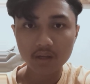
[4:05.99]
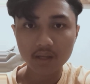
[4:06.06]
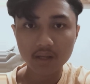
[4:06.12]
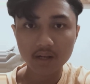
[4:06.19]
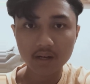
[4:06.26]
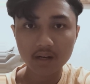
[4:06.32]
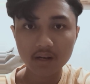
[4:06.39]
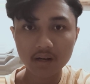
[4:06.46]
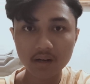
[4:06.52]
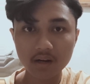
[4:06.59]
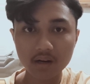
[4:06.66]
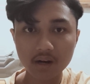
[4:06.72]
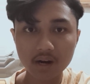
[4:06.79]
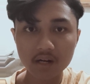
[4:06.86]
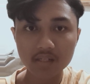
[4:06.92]
in
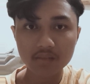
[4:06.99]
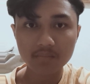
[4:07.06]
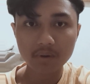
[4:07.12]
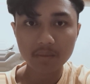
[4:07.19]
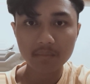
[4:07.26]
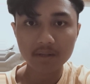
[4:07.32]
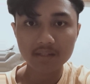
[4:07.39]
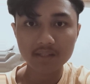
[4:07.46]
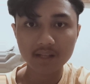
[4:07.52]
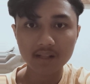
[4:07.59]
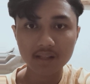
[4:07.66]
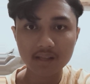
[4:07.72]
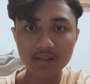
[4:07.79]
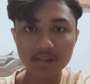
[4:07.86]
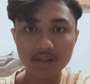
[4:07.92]
large public
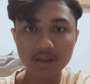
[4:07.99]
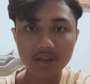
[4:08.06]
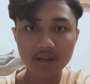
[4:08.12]
settings,